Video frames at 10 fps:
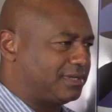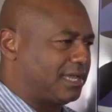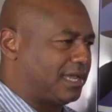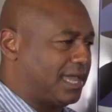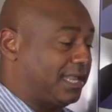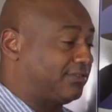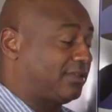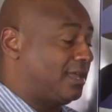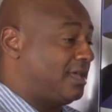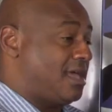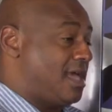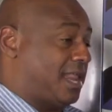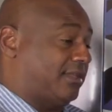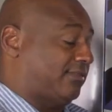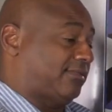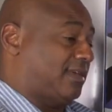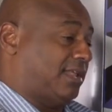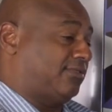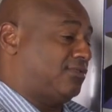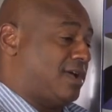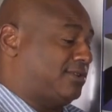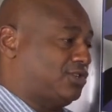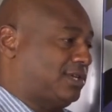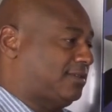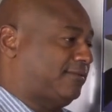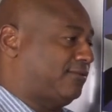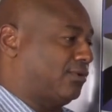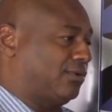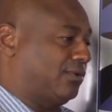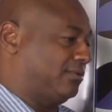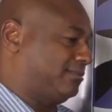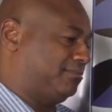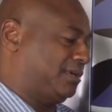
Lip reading: and it's not just for